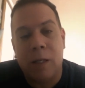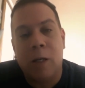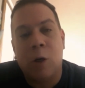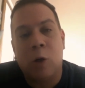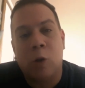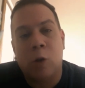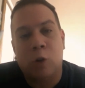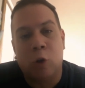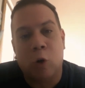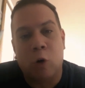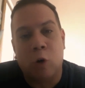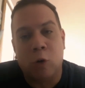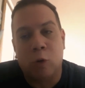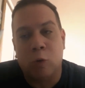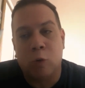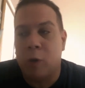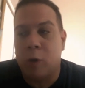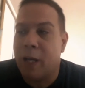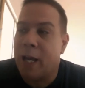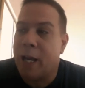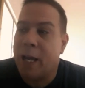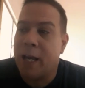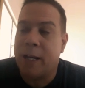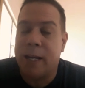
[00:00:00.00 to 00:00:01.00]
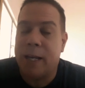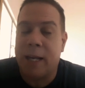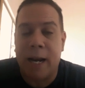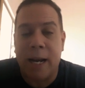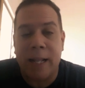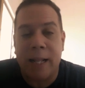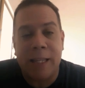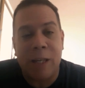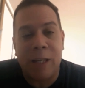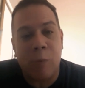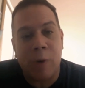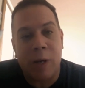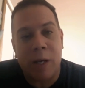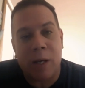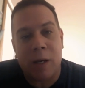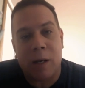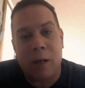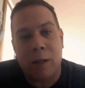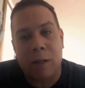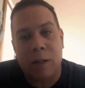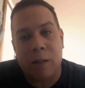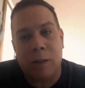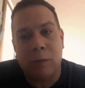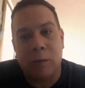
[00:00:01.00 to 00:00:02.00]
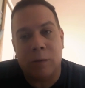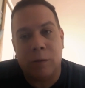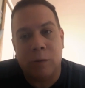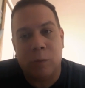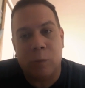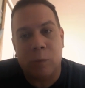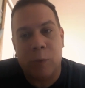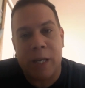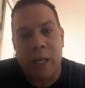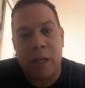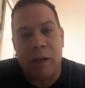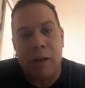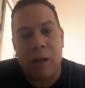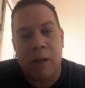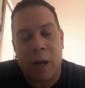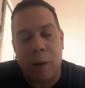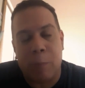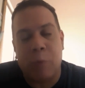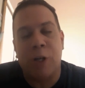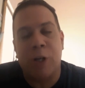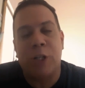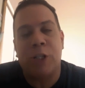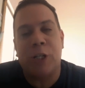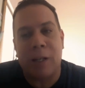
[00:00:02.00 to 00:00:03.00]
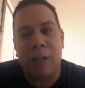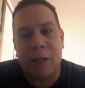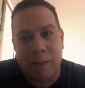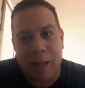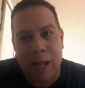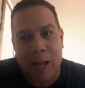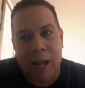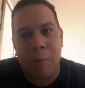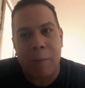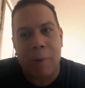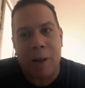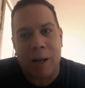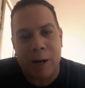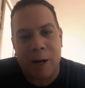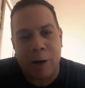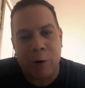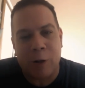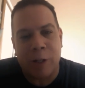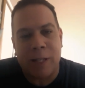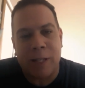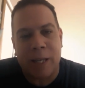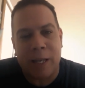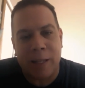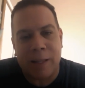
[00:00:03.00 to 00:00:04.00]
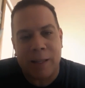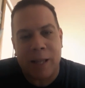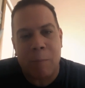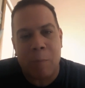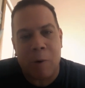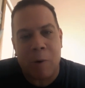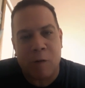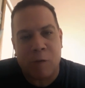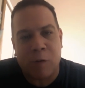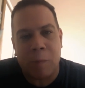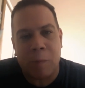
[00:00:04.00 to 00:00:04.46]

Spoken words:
so hey, get anything we can. I appreciate your time, man. I know you're taking time off from